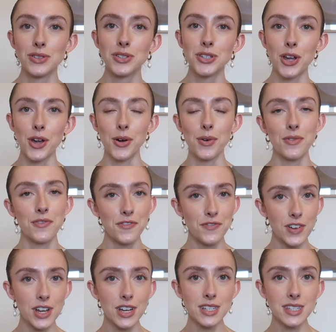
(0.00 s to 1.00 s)
So
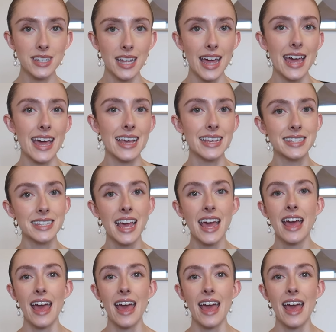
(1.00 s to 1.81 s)
first is